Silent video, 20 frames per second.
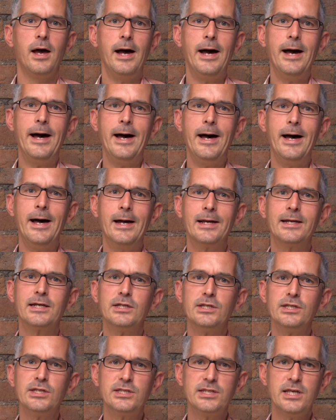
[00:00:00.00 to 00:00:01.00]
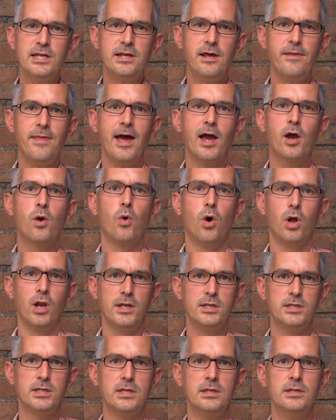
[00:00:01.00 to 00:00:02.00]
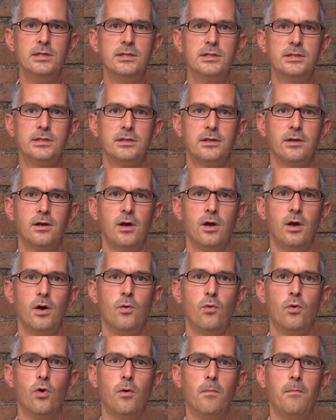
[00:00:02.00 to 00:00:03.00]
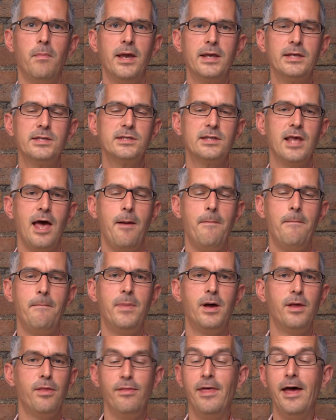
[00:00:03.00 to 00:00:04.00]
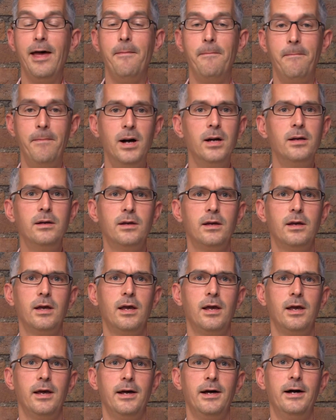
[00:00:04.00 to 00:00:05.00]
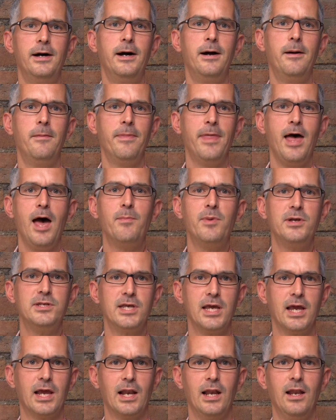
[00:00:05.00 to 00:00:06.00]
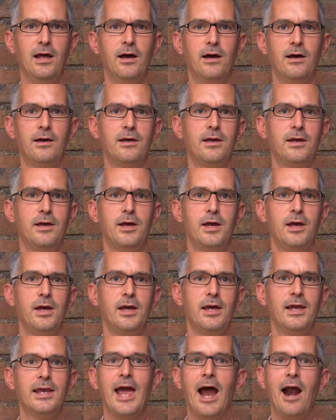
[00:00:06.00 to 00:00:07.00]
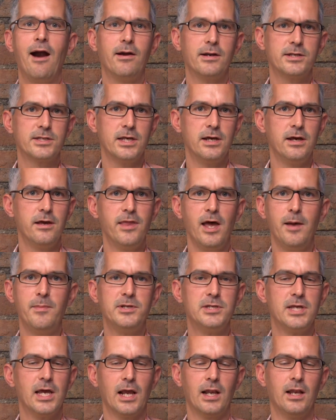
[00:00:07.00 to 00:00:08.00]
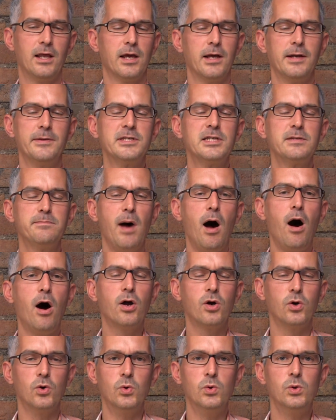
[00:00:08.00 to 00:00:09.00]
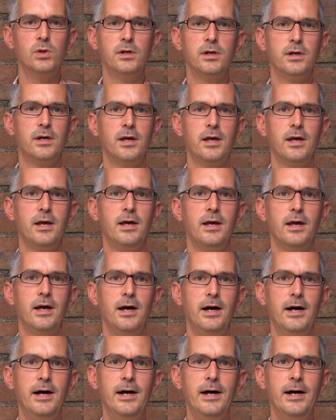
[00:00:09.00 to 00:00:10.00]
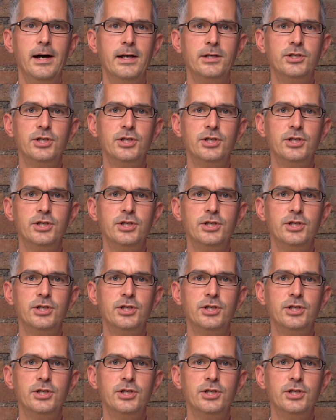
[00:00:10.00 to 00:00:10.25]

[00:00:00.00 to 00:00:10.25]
uh, consider their qualities, what makes them them, um, their particular character, their particular kind of sparkle. Uh,